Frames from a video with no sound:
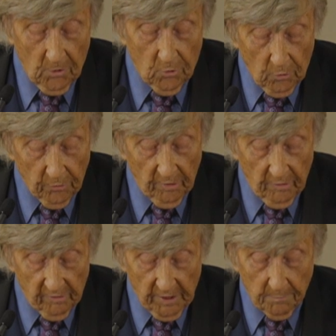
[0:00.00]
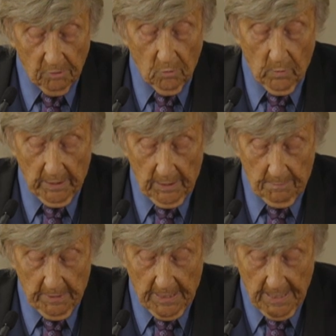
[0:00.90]
Dawson subsequently
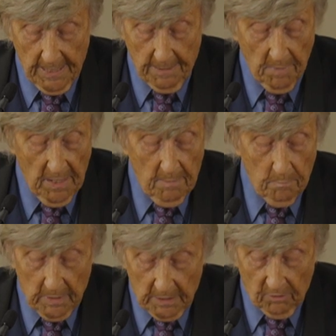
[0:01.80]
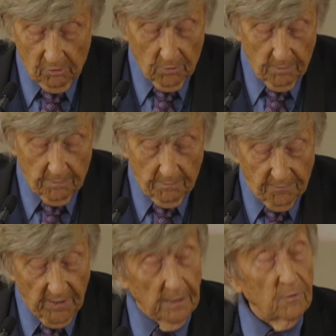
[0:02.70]
became Minister of
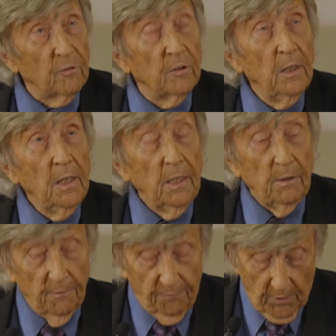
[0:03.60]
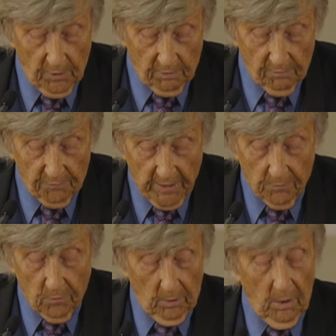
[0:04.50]
Defence in the first
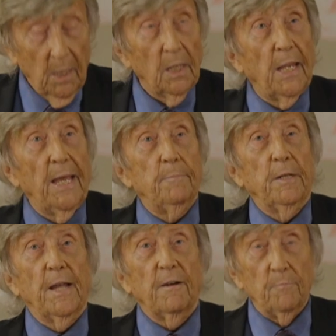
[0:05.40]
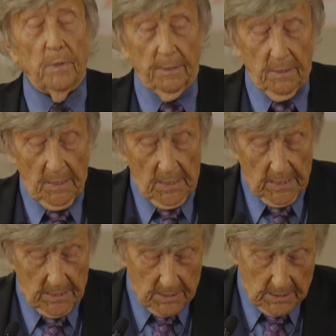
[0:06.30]
federal Labor government
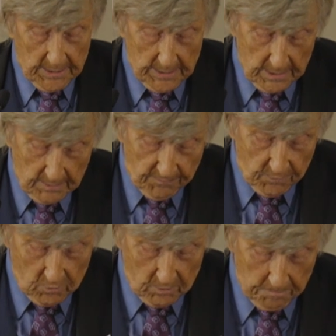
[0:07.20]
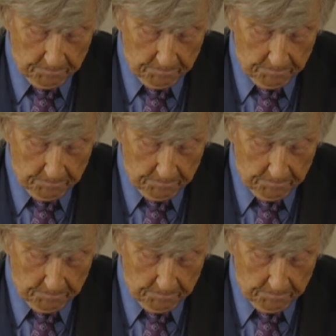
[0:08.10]
in 1904.